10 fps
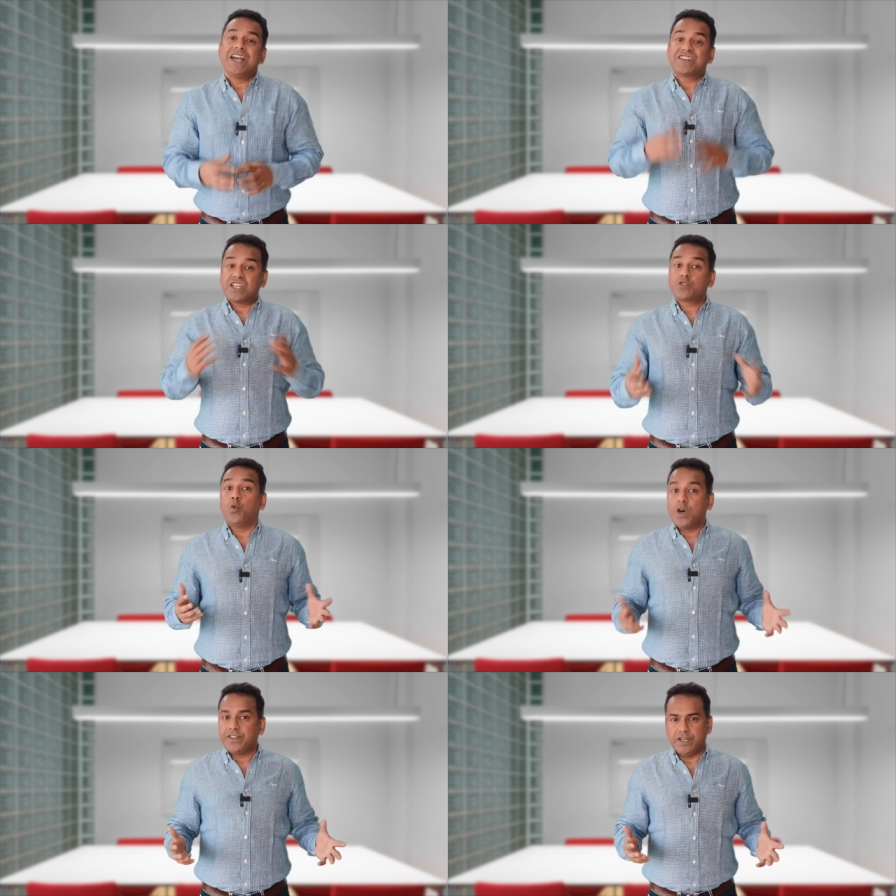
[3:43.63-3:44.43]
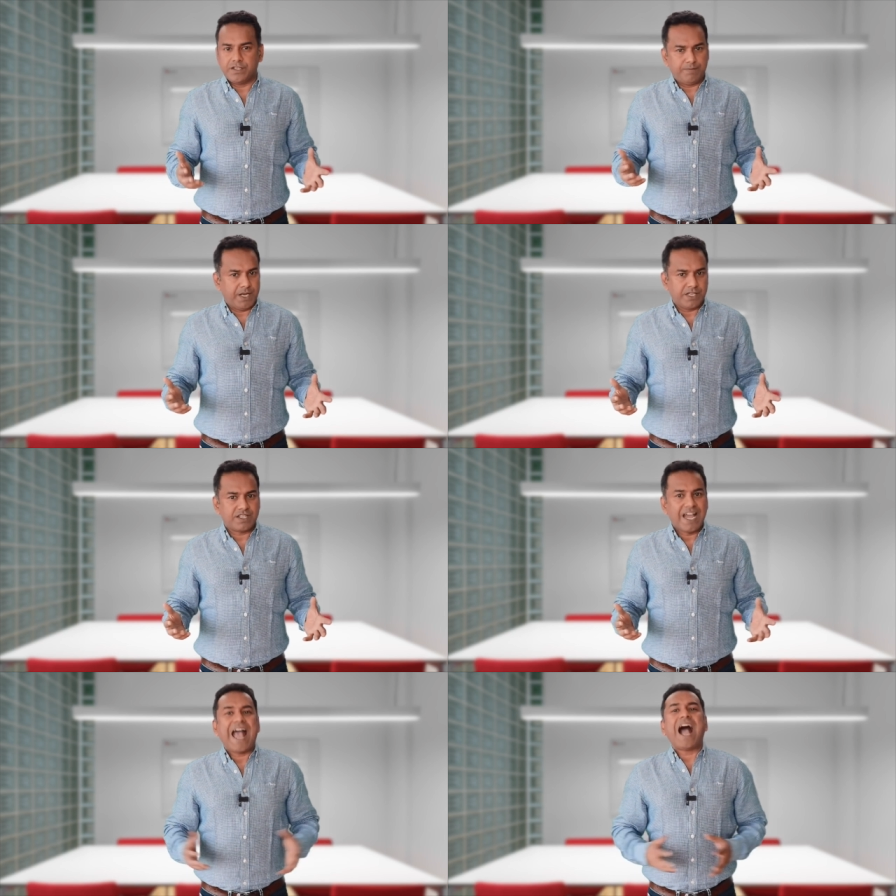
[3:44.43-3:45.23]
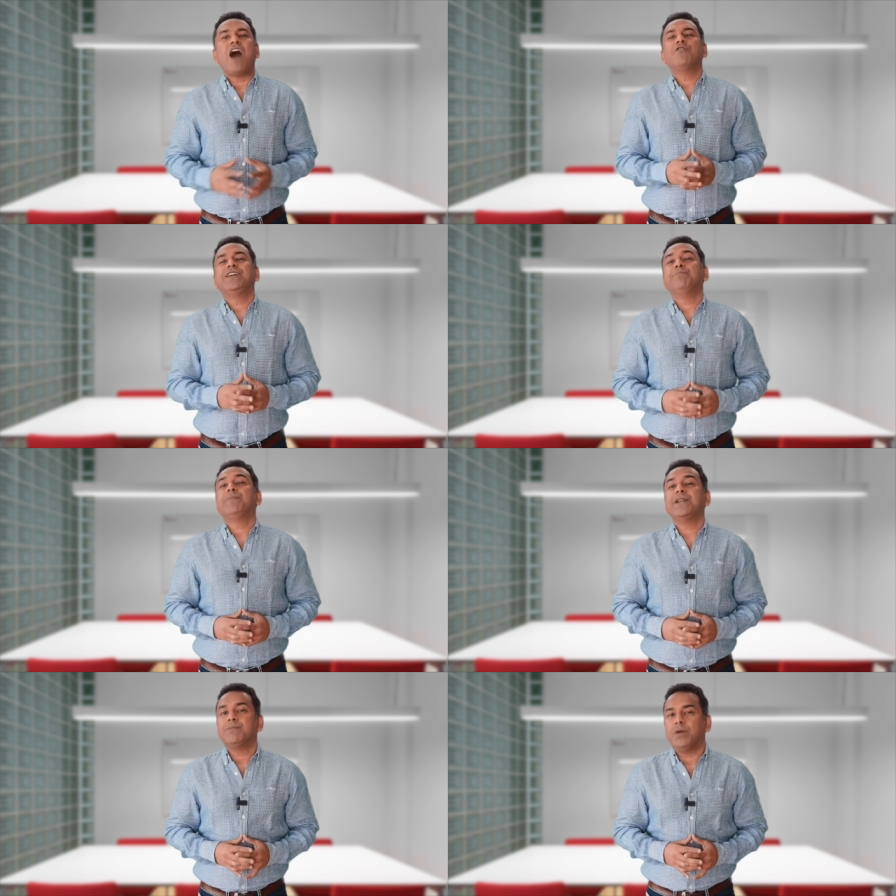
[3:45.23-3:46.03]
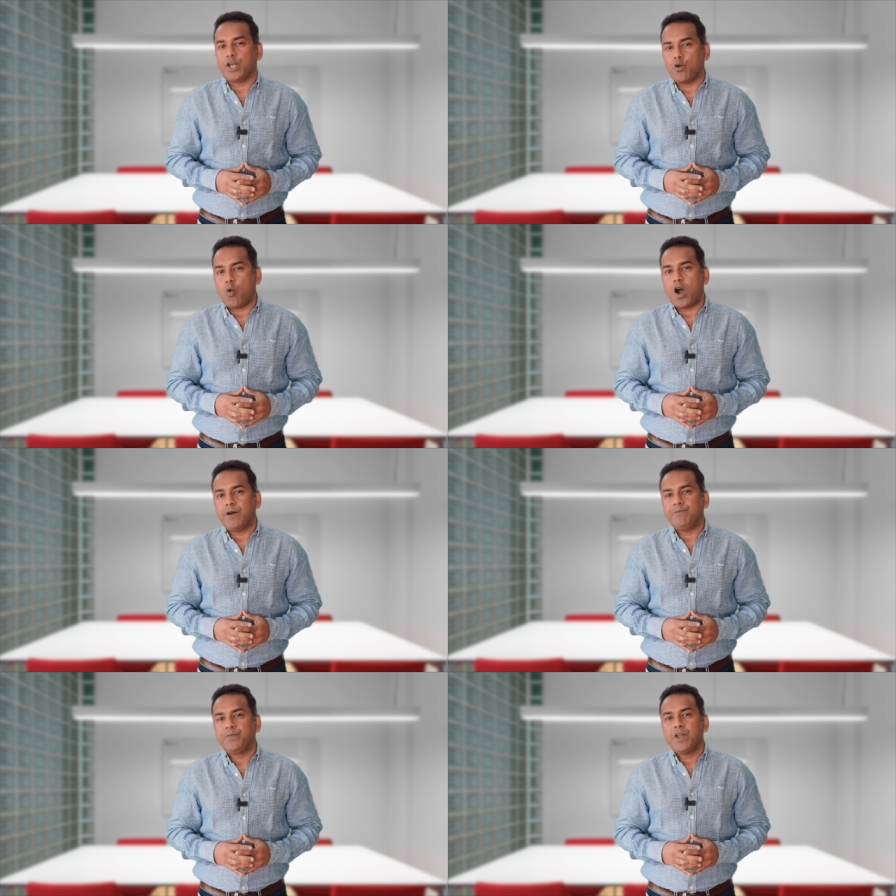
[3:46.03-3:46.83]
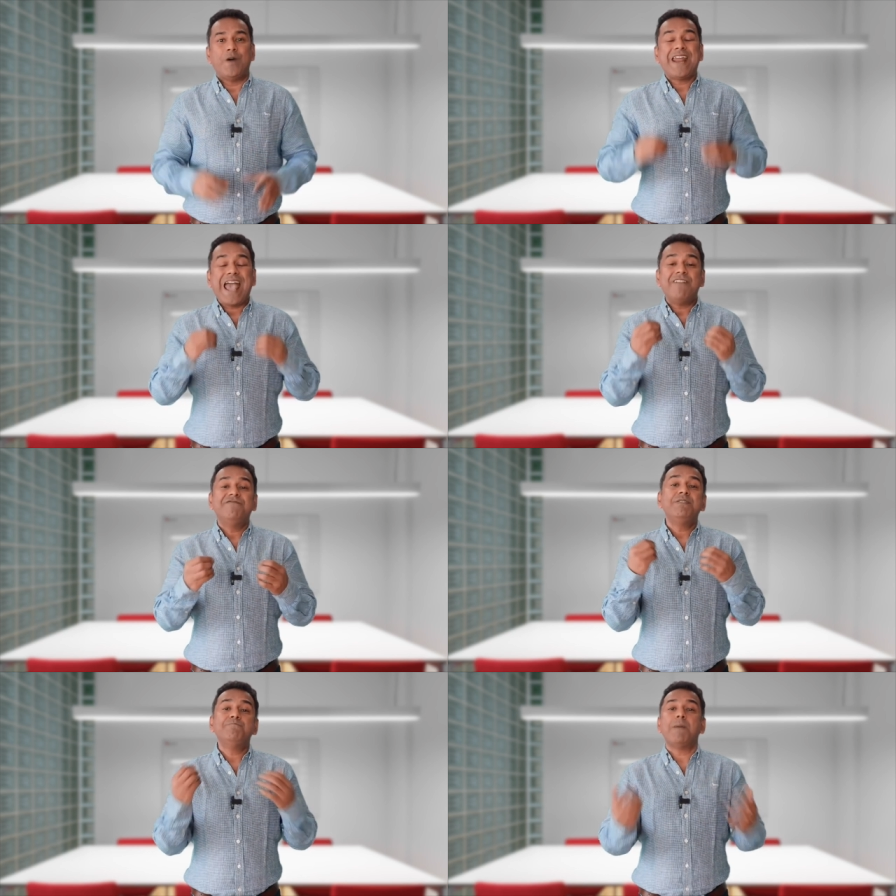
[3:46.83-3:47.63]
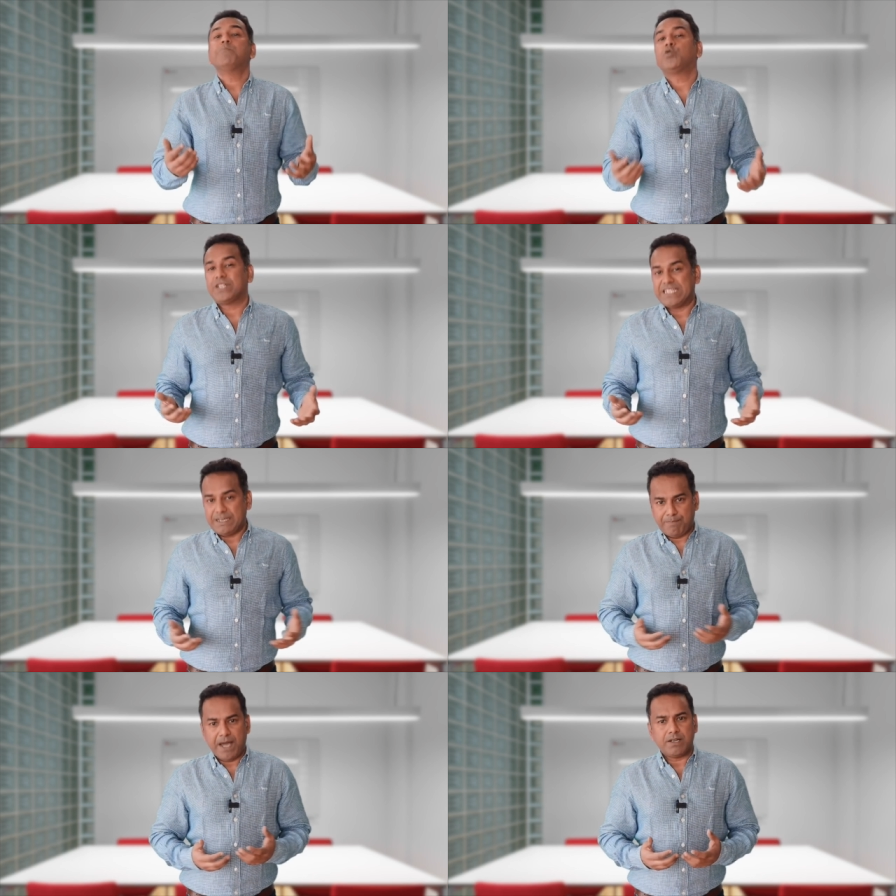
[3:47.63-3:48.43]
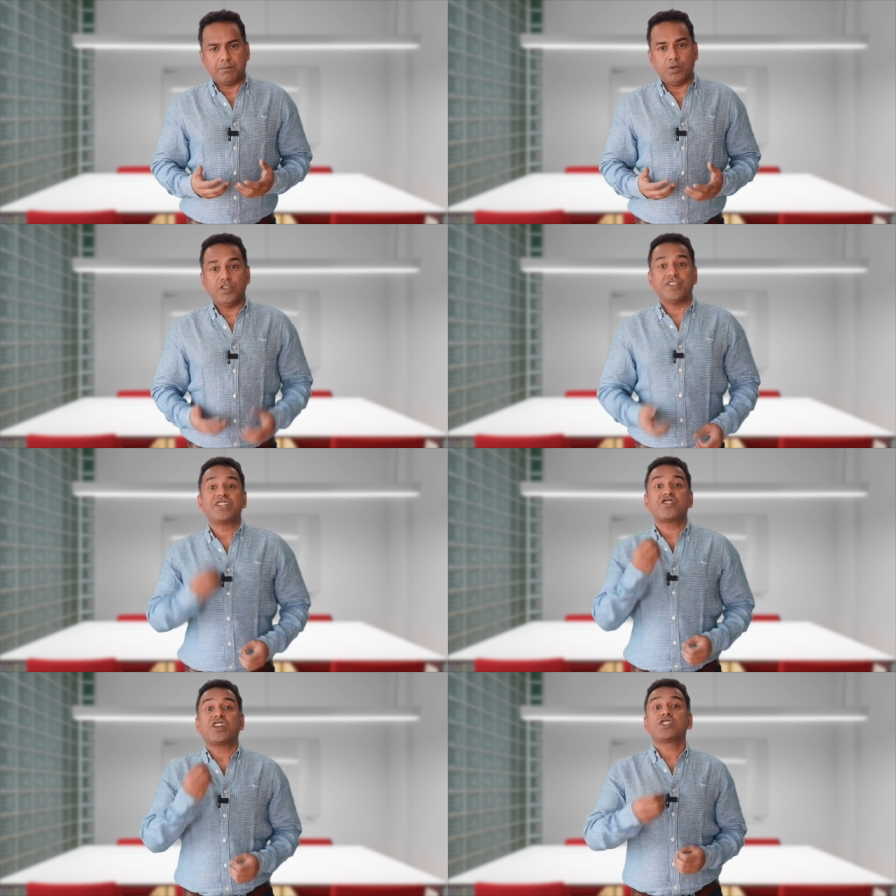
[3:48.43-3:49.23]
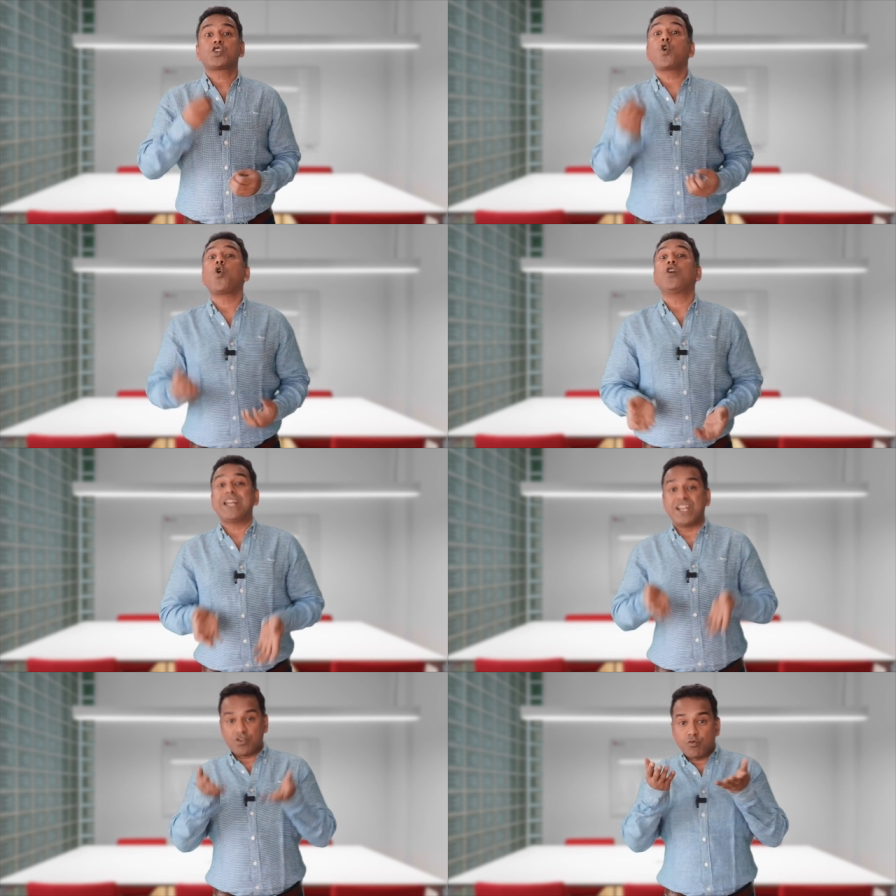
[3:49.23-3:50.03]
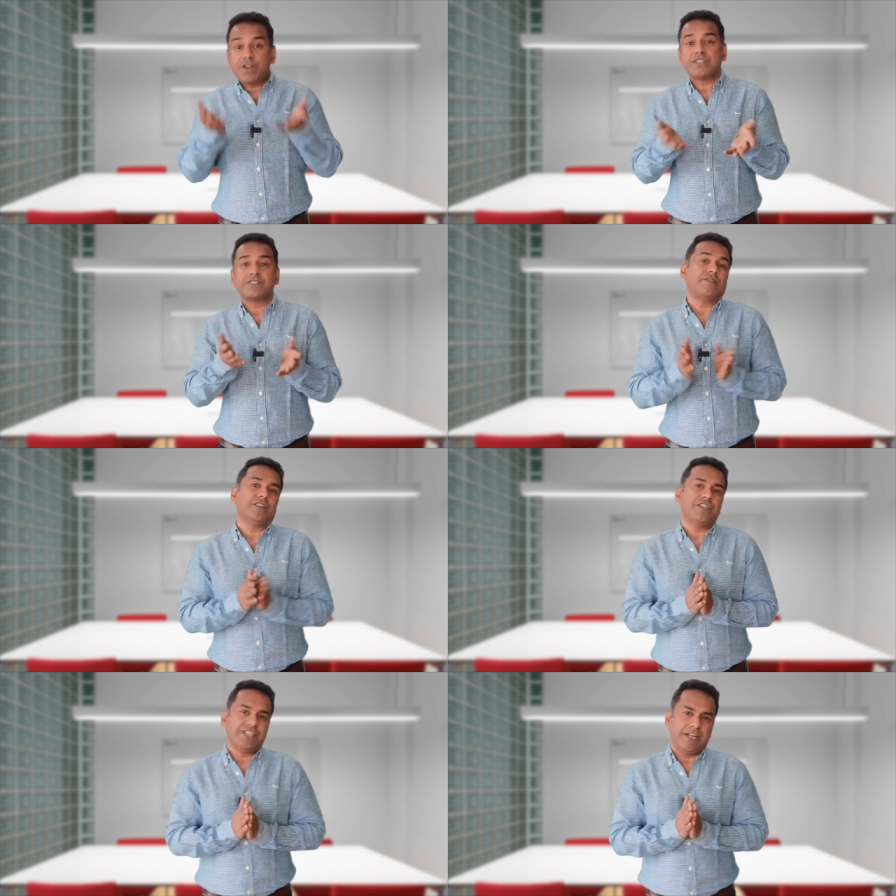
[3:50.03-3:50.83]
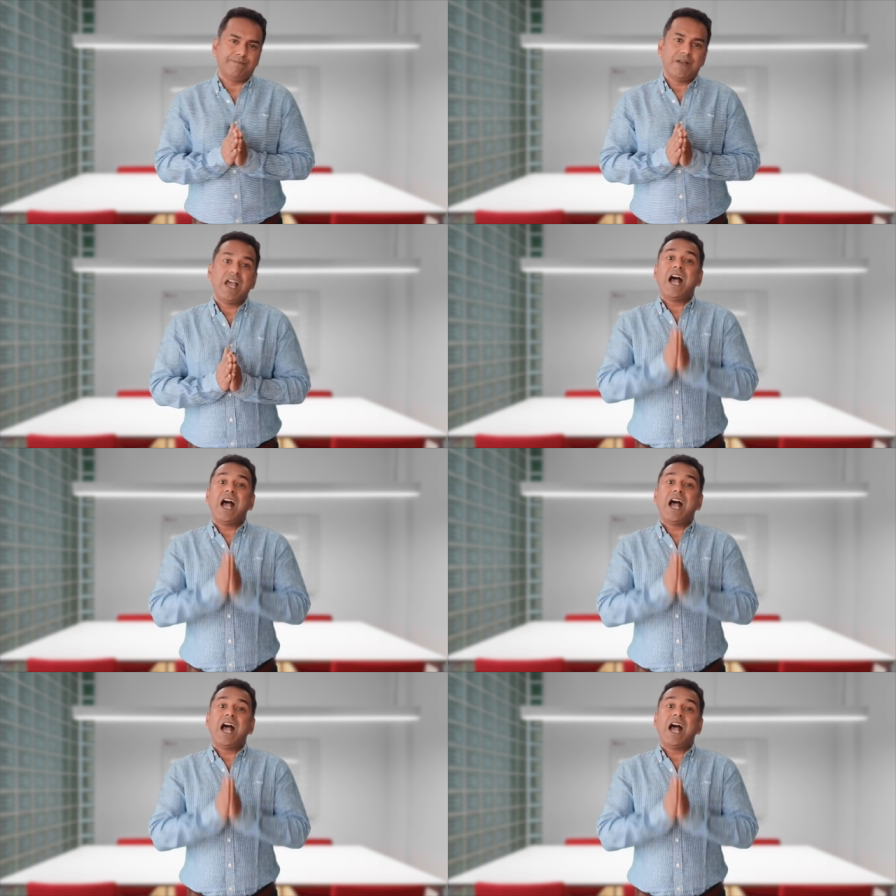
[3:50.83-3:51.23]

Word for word: Trustworthiness means how dependable you are. When every member is dependable, the trust score increases for the team